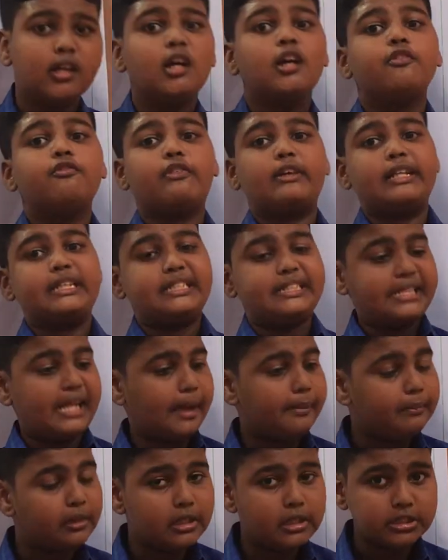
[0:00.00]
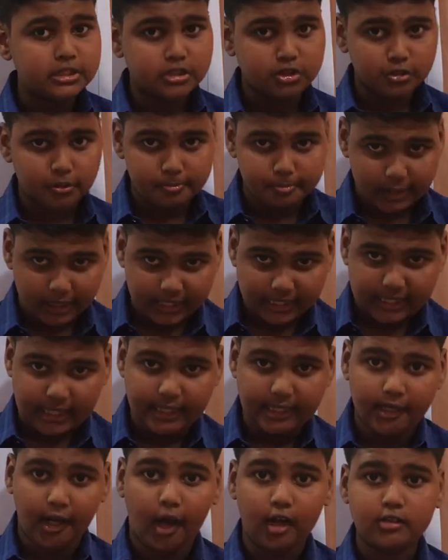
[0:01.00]
For example, to break a
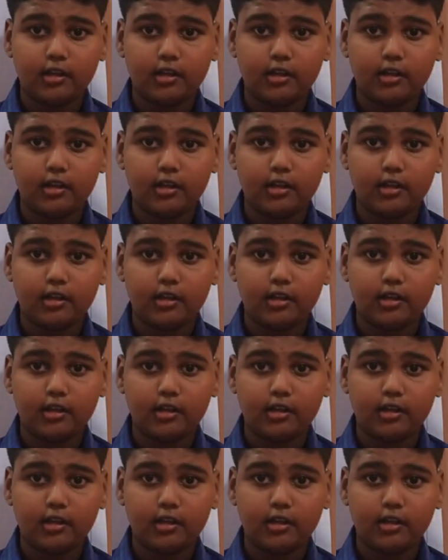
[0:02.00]
log